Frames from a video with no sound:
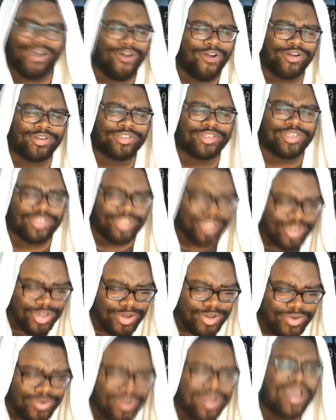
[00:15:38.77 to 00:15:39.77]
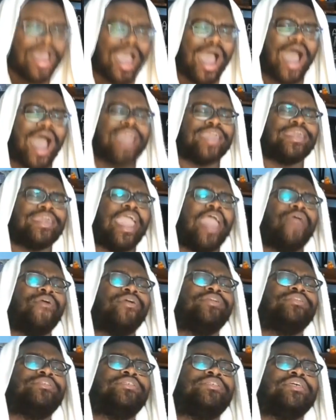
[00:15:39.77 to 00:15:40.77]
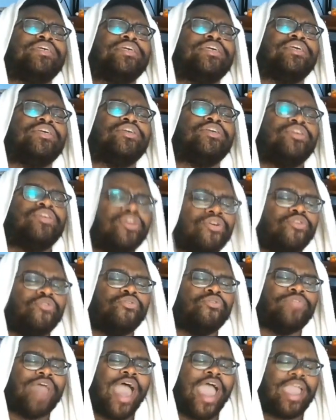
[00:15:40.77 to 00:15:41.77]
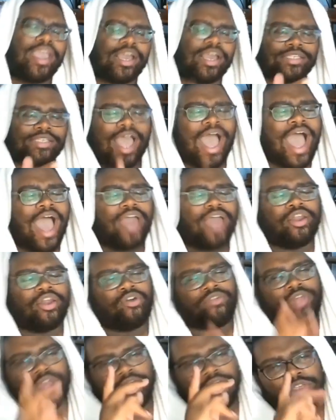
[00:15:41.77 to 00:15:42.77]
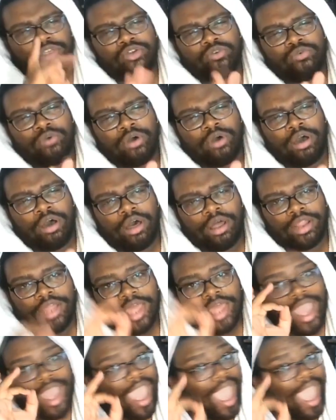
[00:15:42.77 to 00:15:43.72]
hard to do. I guarantee you that, because I know that you all